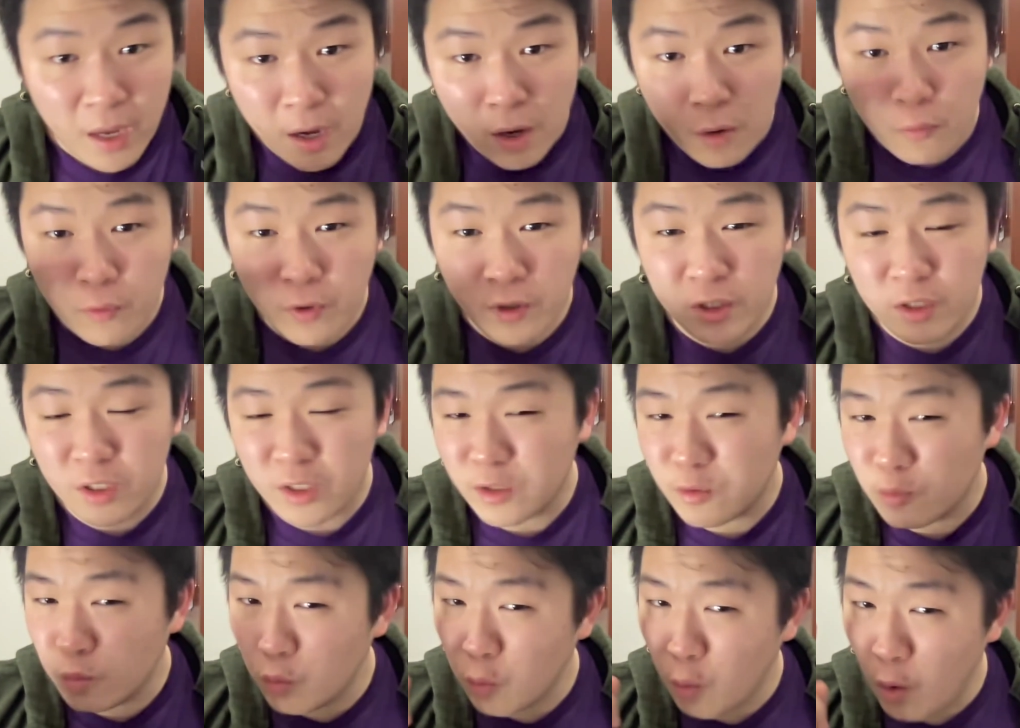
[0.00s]
with
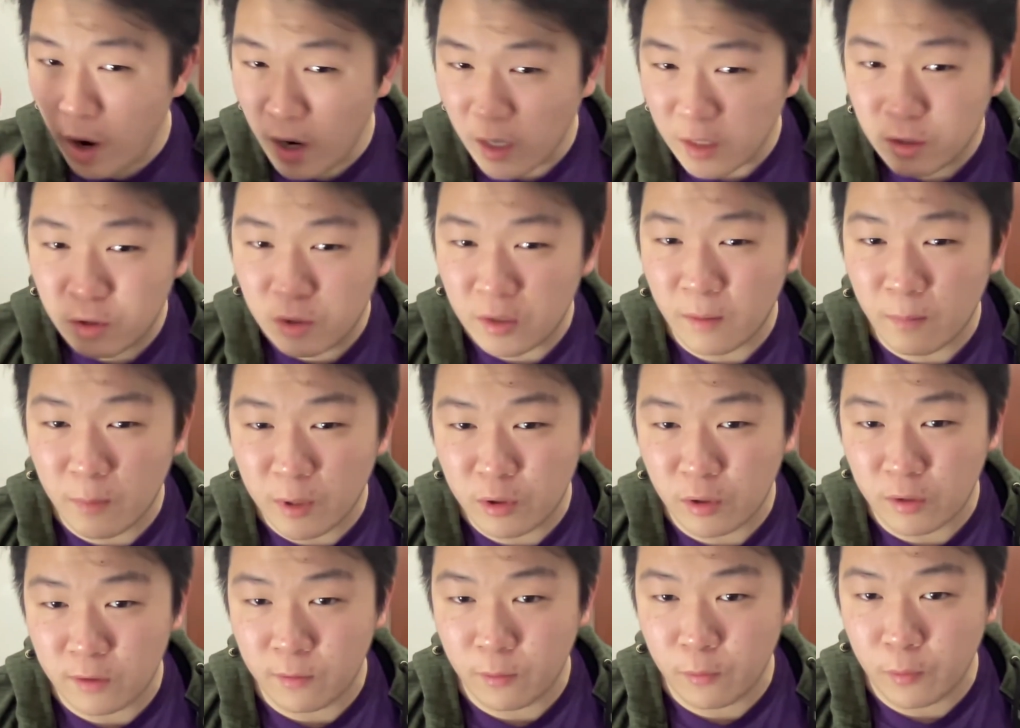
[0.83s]
just one summer
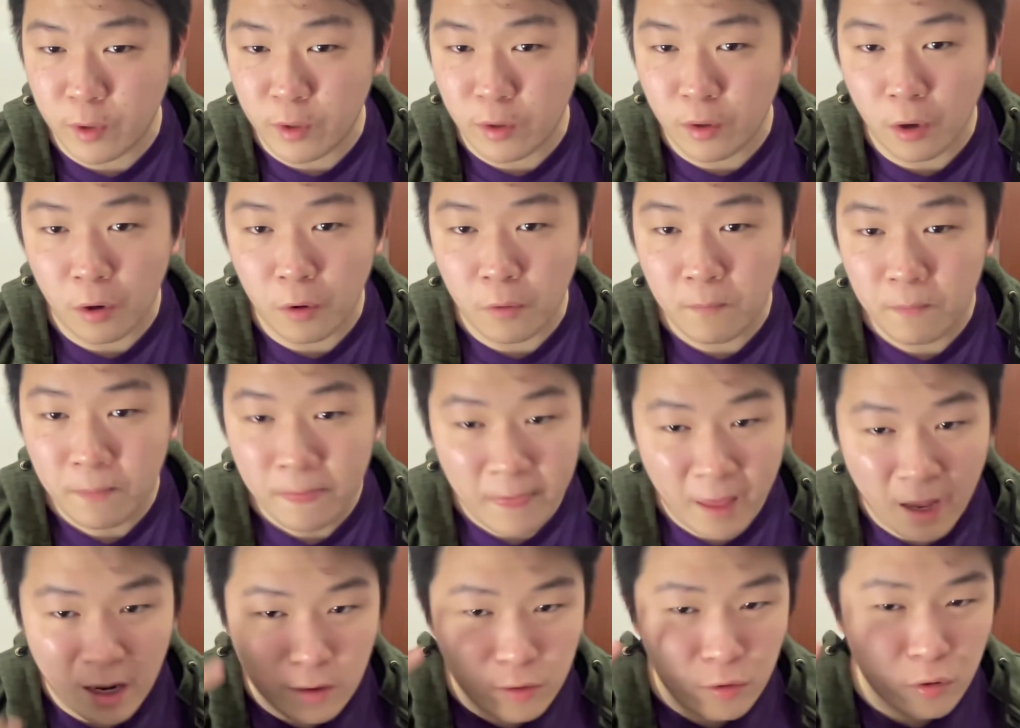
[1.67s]
transfer window
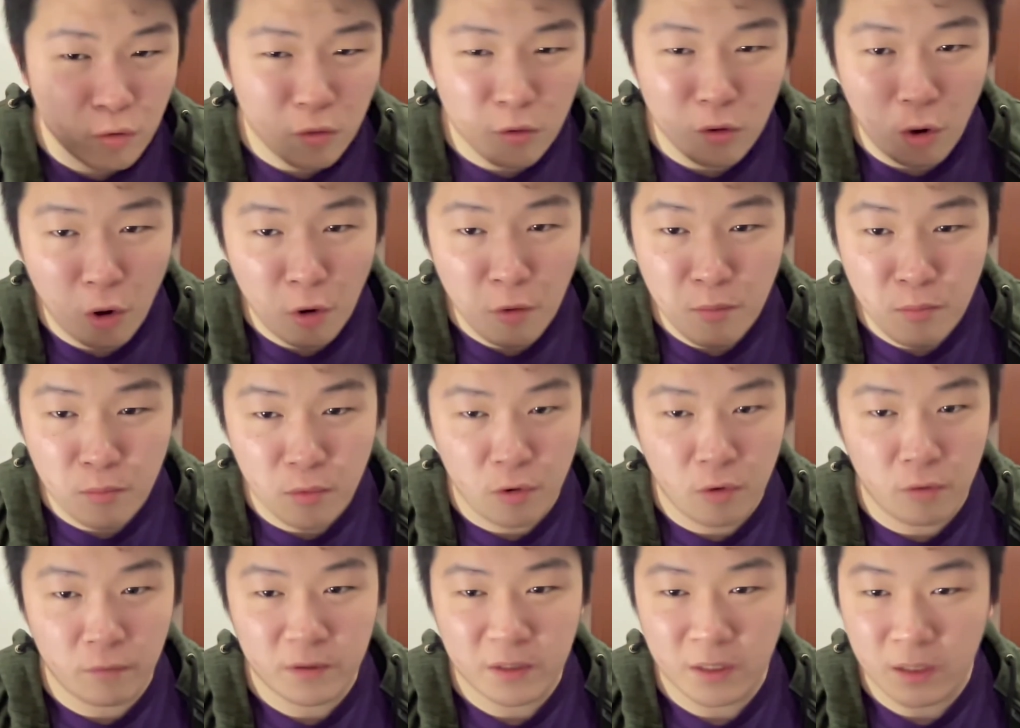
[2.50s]
and 2 loan
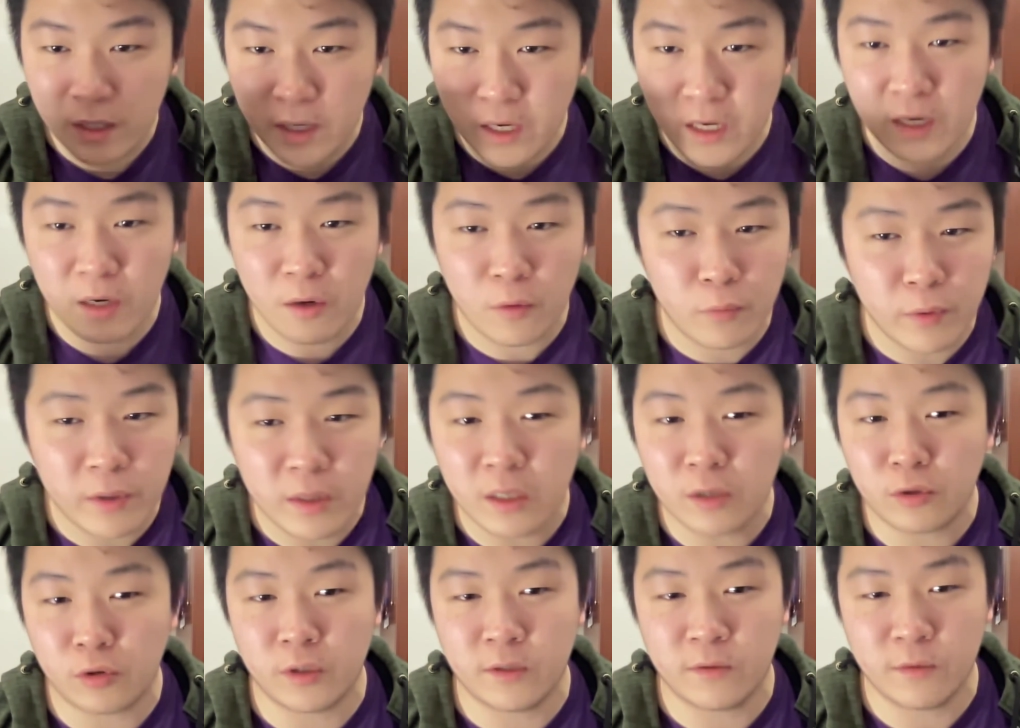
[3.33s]
moves in a winter
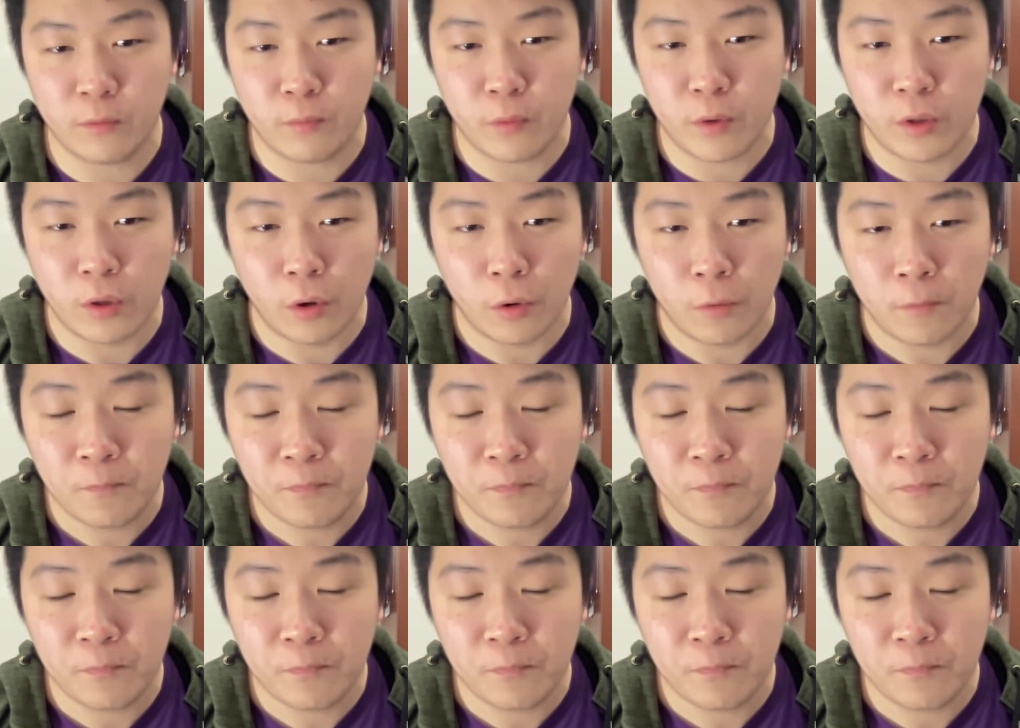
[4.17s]
transfer window.